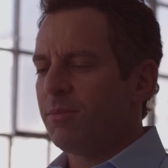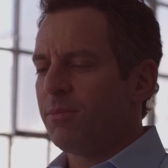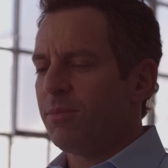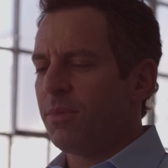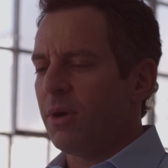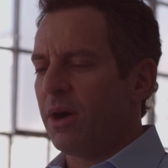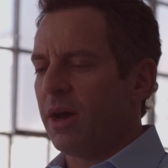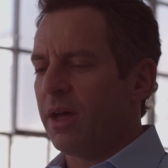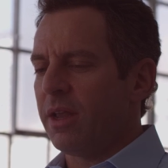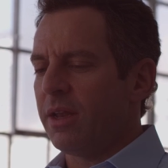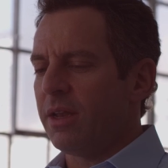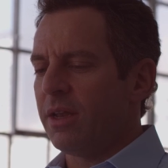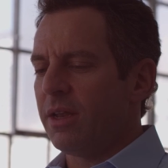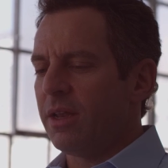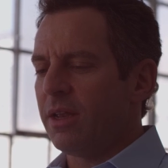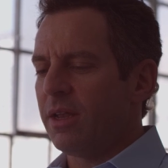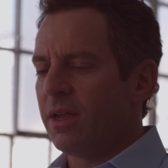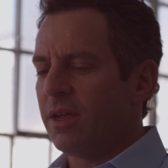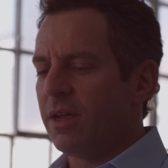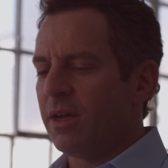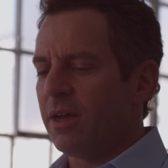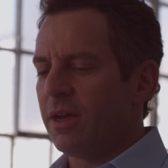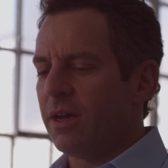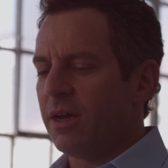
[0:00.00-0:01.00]

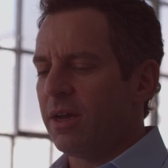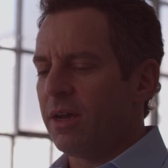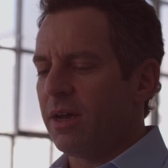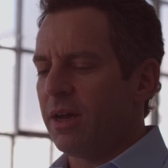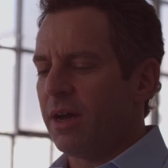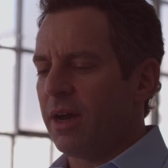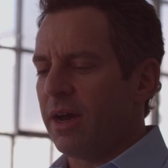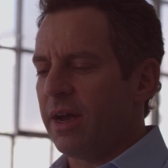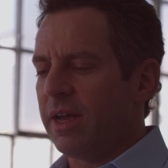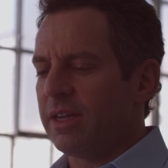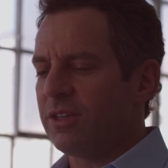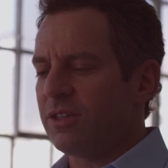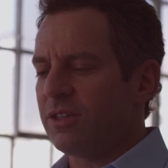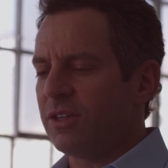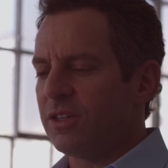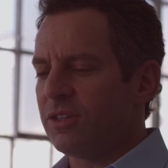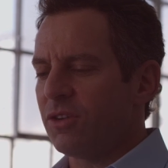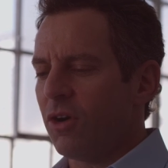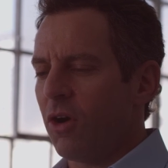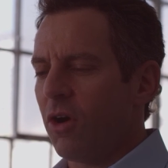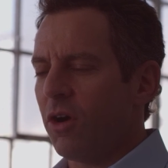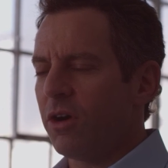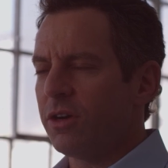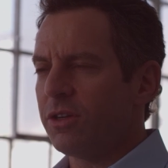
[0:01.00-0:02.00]
But uh, it's it's
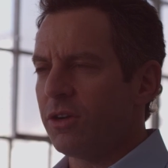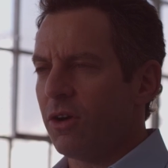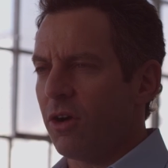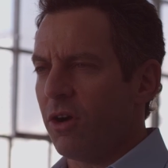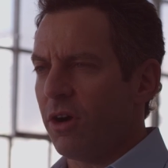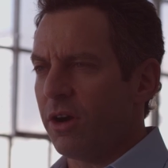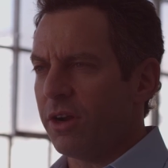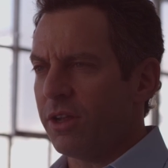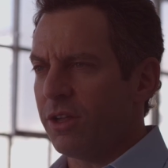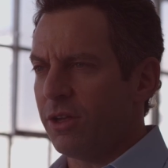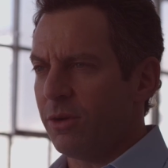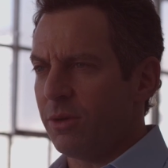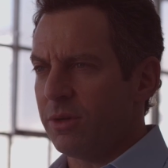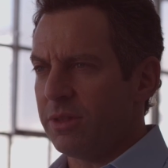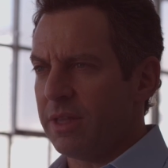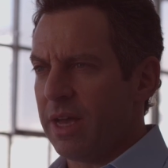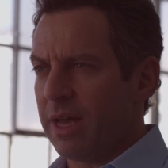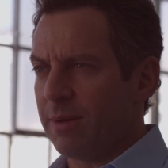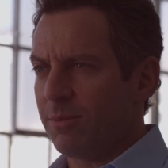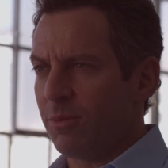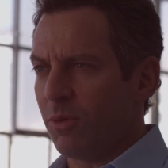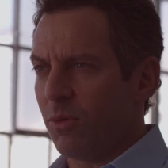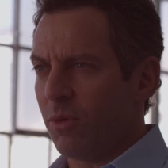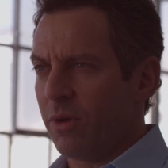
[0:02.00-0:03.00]
hard to argue at
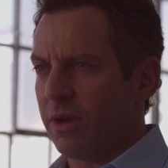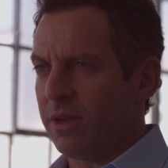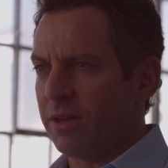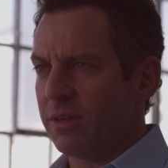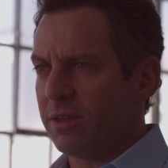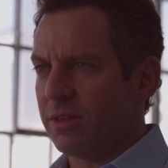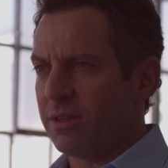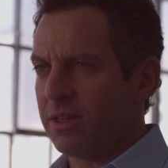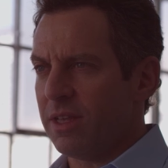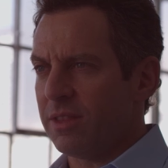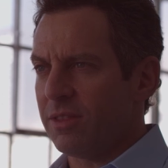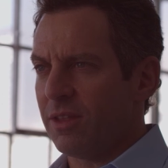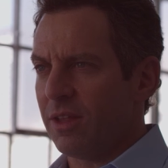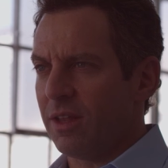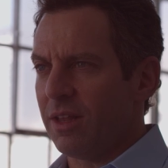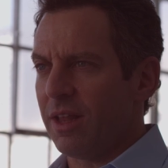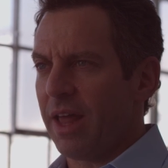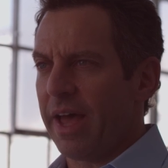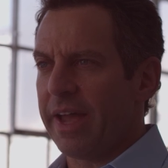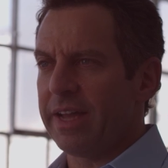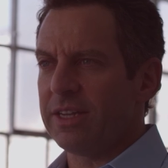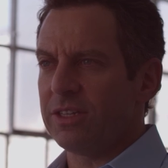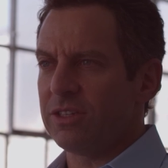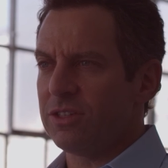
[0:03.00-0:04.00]
that point that the
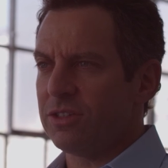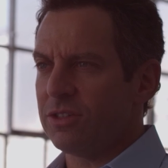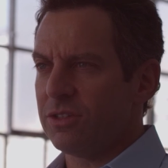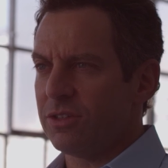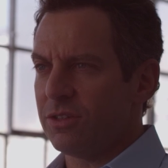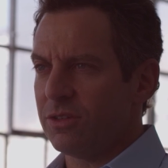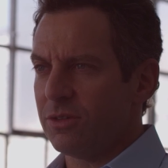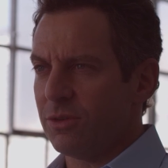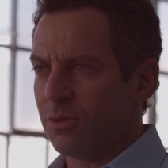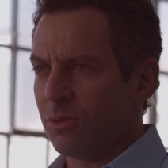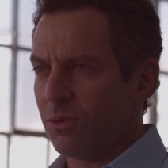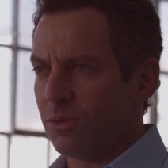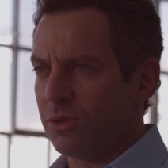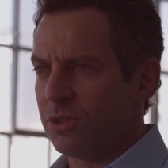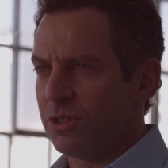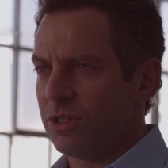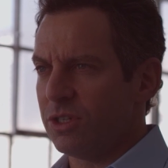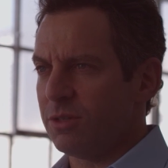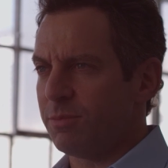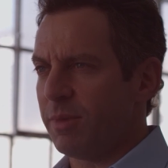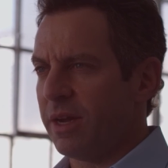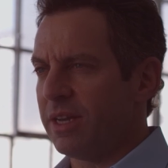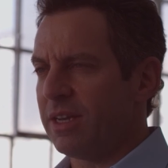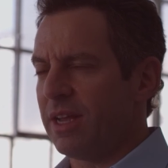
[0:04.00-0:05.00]
lights would
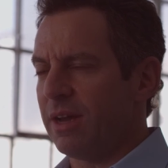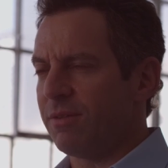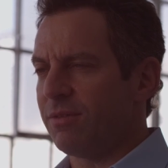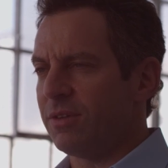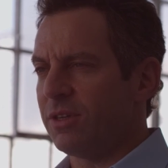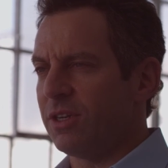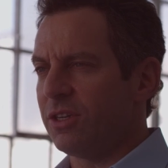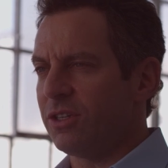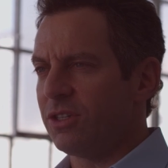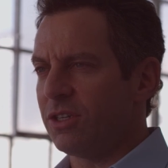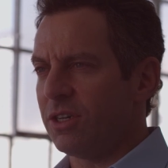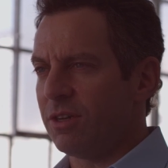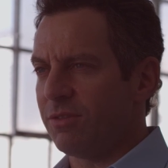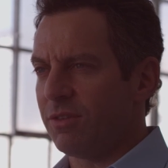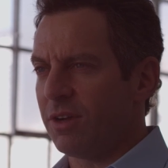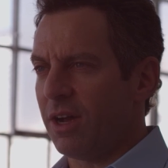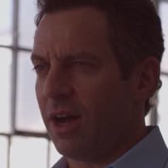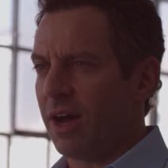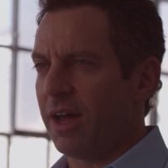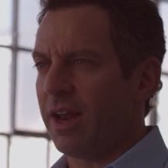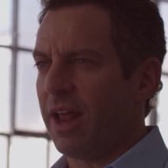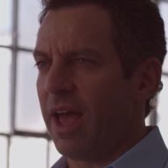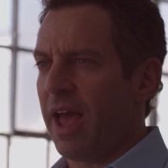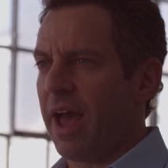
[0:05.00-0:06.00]
just by definition have
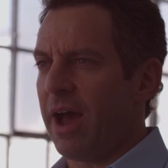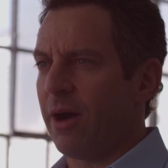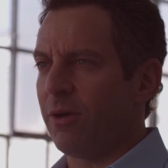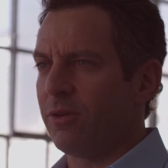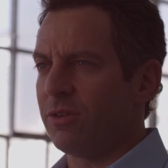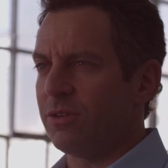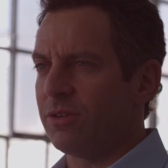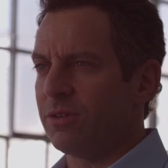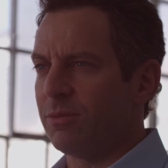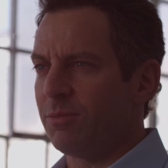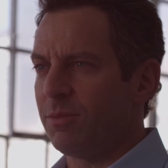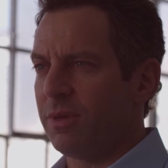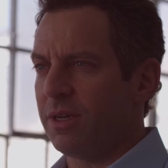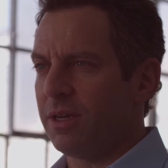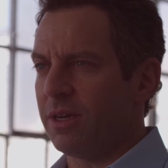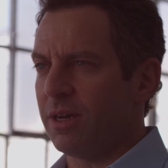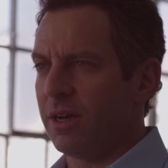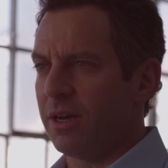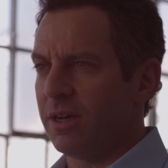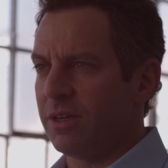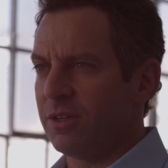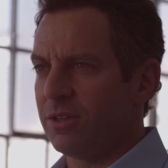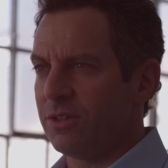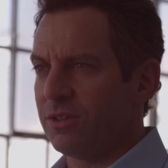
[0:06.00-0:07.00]
gone out
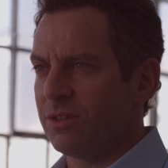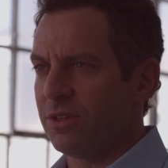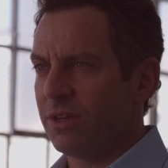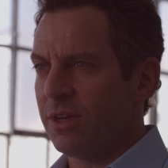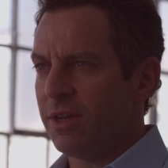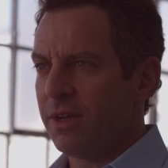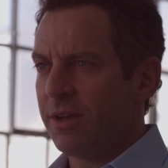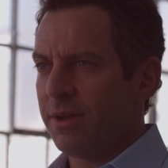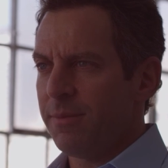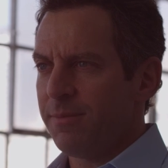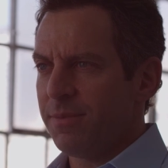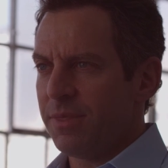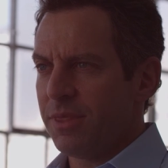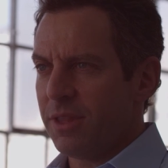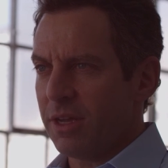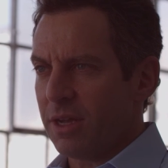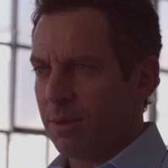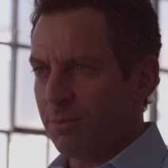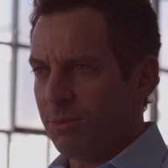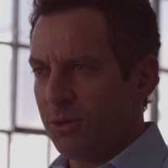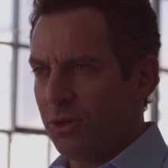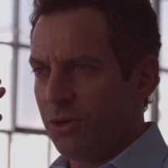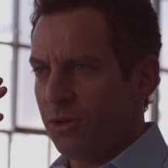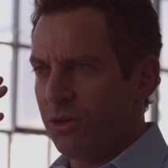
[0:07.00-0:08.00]
because the
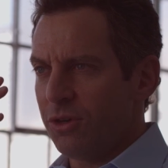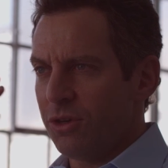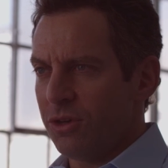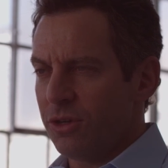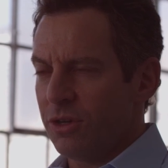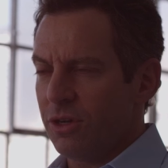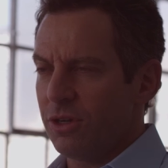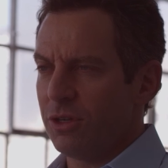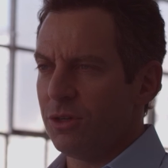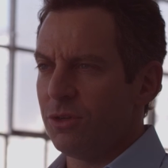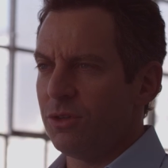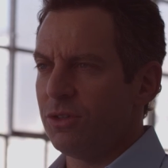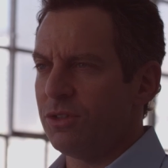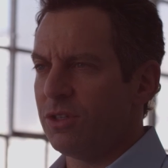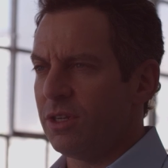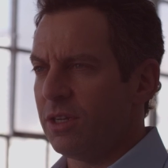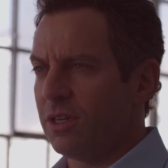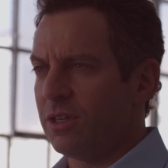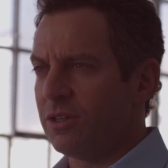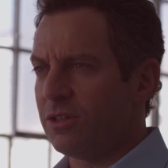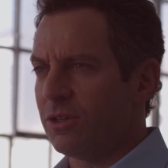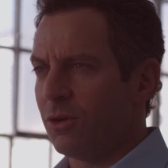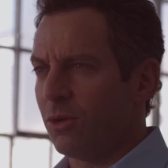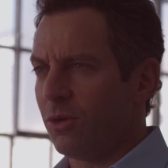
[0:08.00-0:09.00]
computer you're using
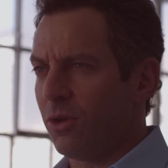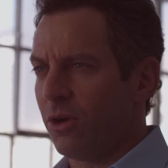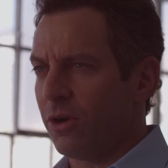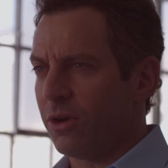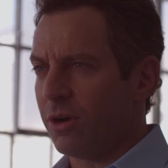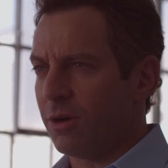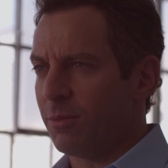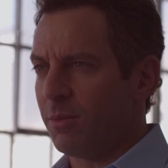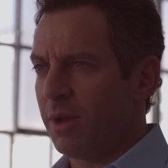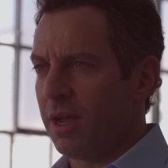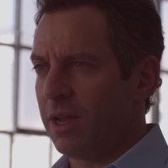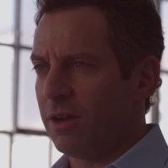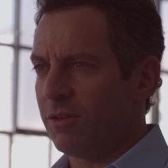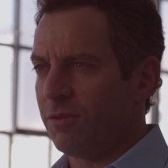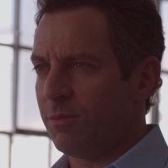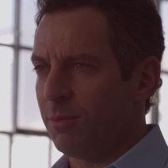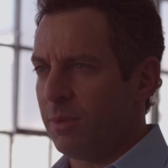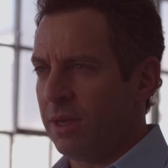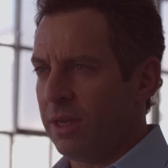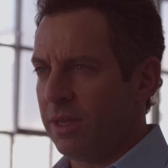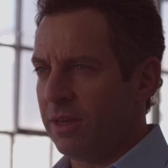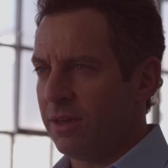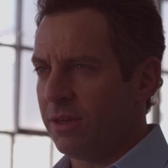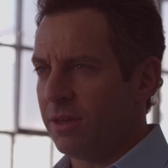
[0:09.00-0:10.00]
is no longer made of
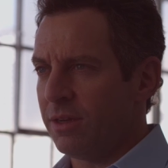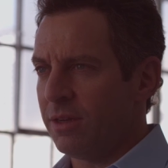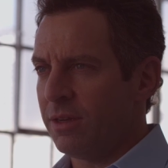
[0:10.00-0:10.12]
meat,